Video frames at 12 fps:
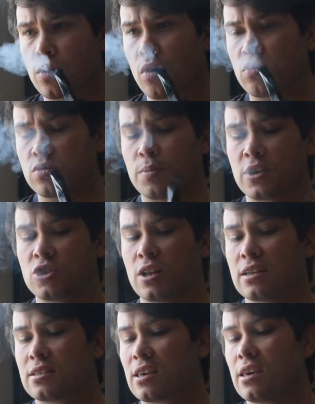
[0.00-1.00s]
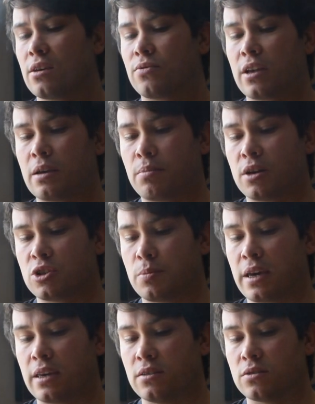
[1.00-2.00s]
of Special Latakia Flake by
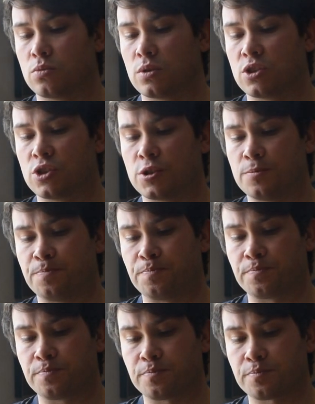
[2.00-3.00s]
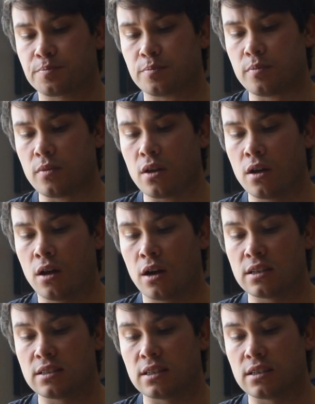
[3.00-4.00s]
Germain's, which
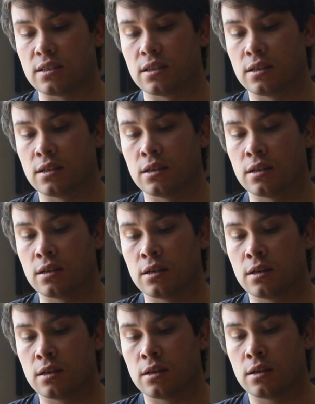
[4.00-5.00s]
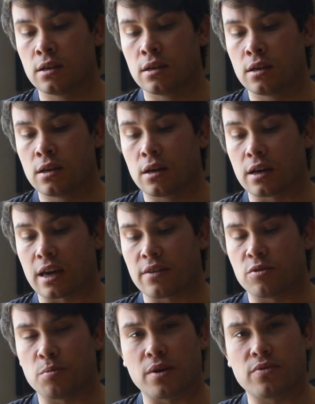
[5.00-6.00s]
I
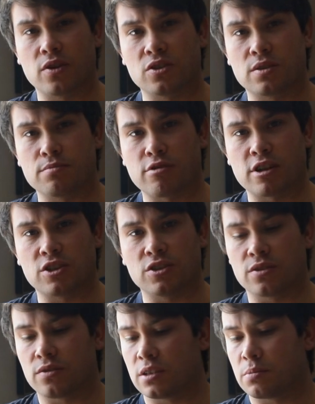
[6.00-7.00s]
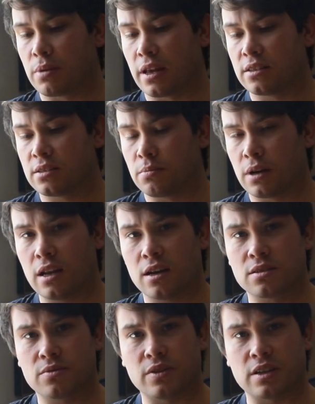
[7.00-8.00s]
gave you my first impressions of this blend in my
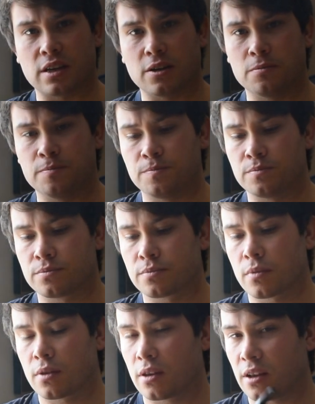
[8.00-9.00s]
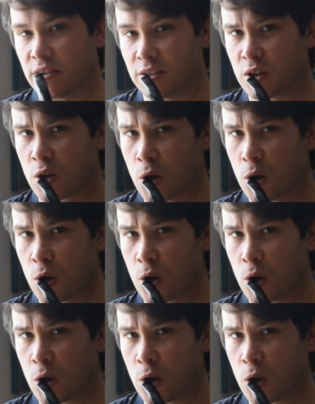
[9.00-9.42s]
last video, and